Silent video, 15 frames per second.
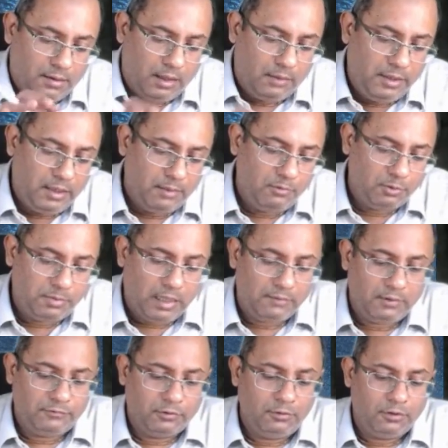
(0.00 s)
Now we come to
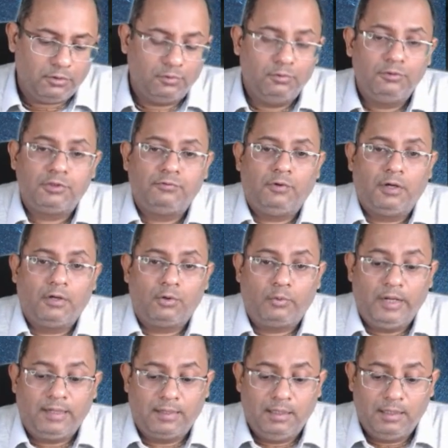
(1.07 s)
powerful tools for
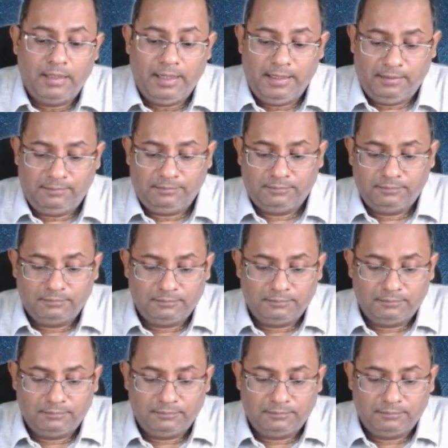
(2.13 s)
quick learning.